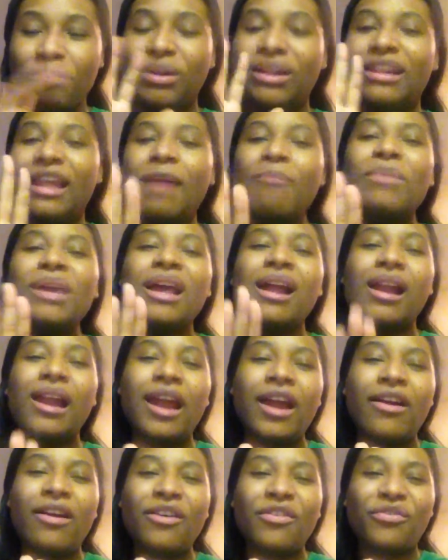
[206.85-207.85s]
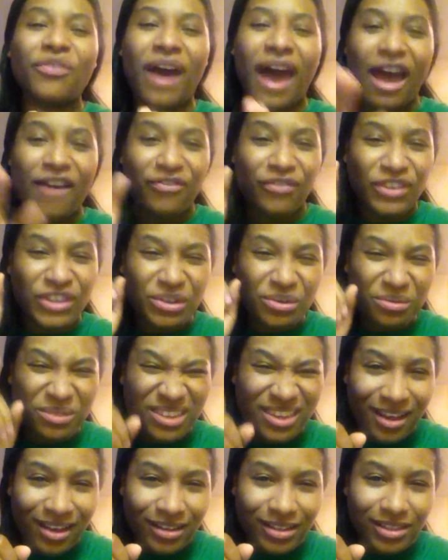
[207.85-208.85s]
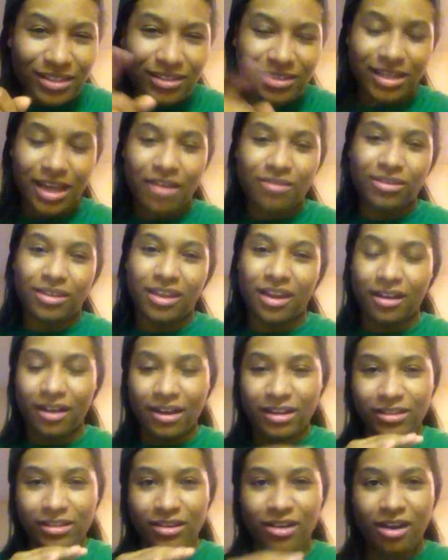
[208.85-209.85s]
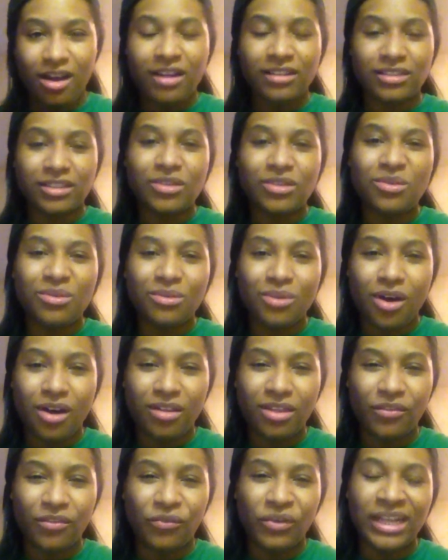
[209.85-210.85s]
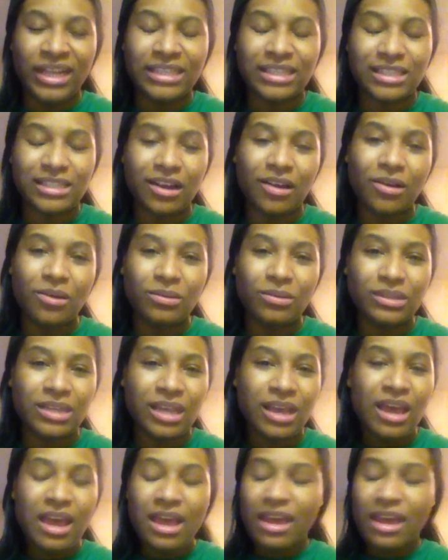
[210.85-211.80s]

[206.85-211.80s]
But let me clarify for you youngsters out there. There's a cartoon called The Flintstones.